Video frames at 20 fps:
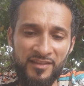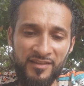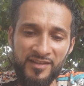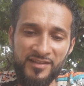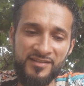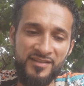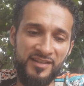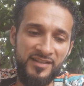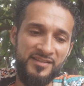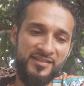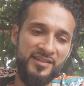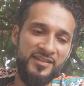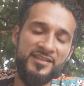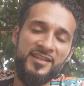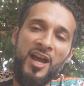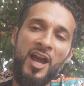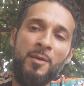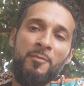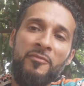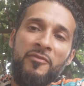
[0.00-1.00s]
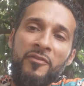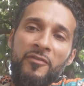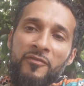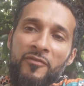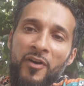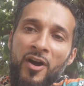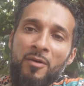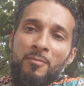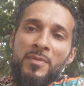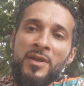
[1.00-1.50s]
This is the time for
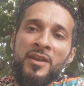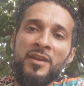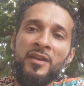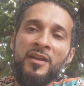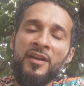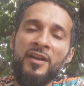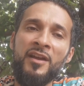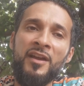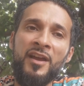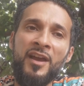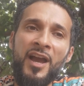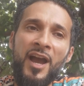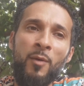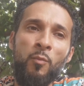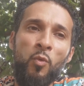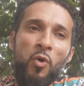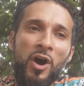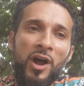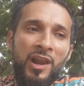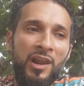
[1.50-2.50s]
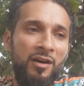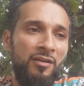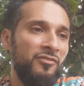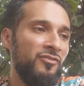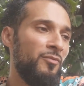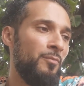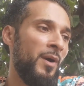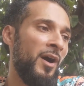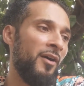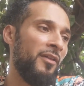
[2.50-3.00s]
farming, and what I
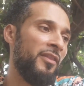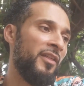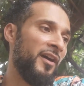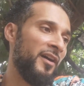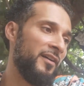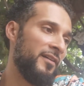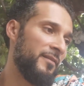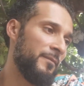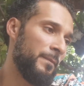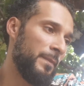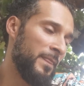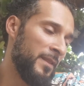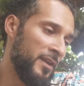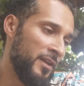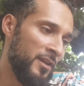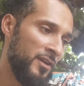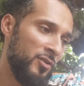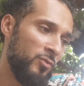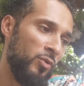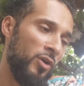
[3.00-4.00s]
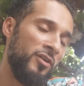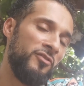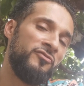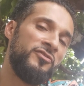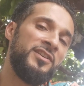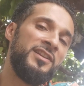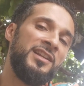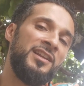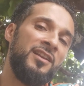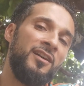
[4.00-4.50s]
love about that, what I
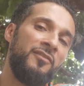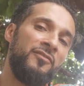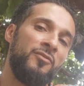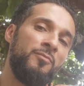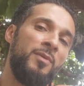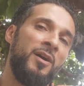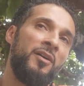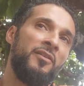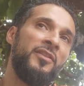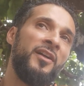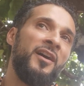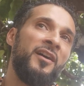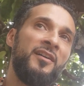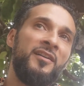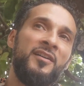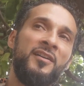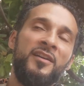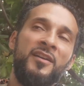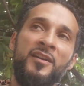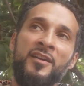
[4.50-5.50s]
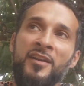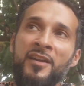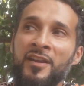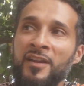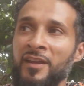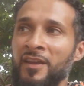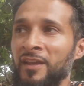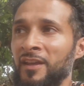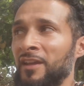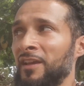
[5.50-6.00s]
really love about that,
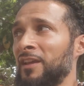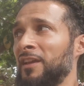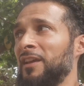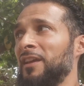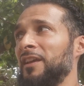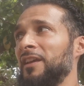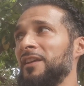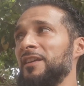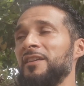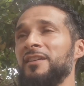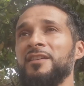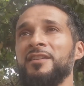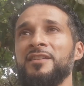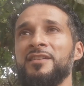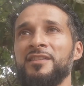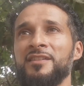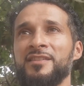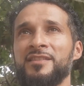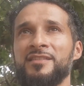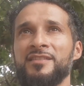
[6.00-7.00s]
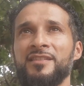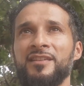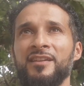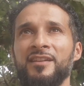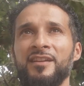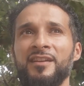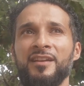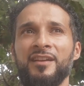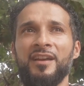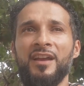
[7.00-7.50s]
is
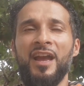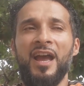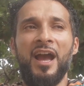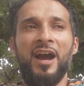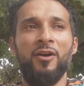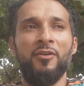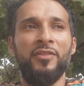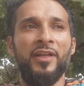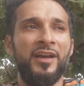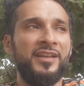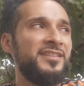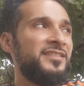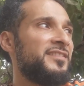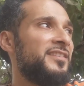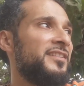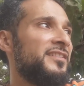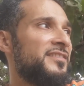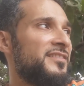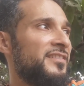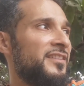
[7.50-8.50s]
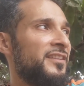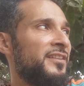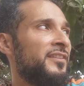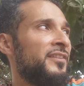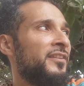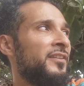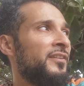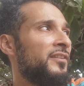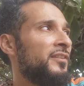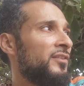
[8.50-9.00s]
how that sits
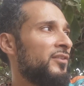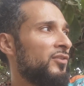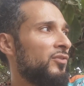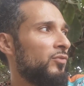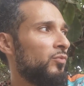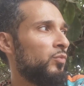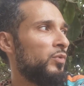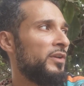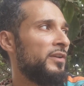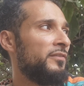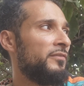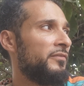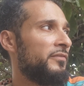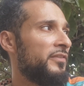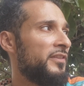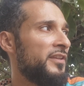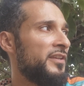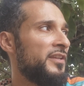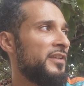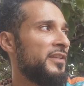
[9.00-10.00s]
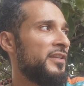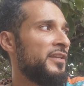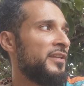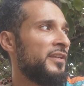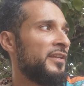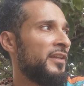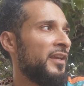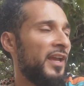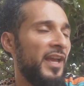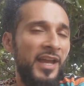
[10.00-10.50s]
in with
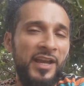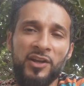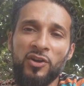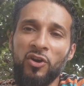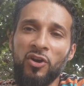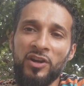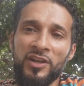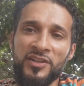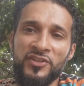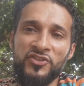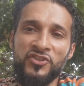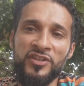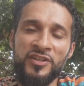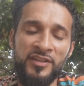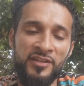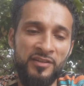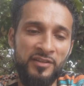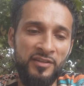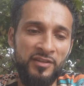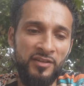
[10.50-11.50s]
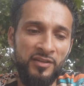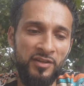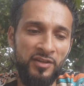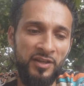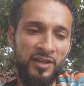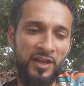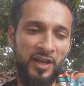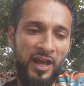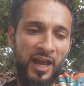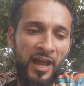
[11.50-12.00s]
the ecology,
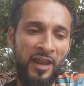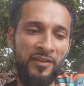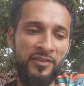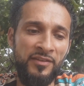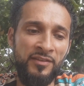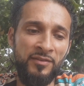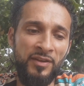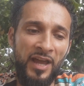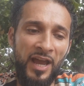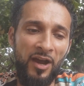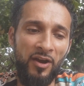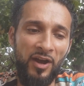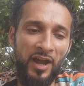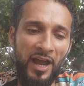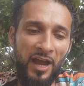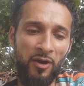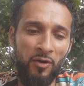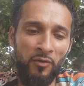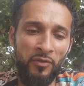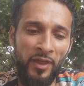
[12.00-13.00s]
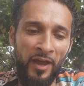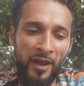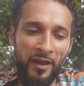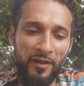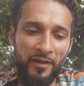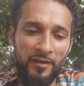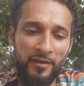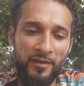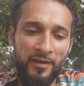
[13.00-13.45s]
and how that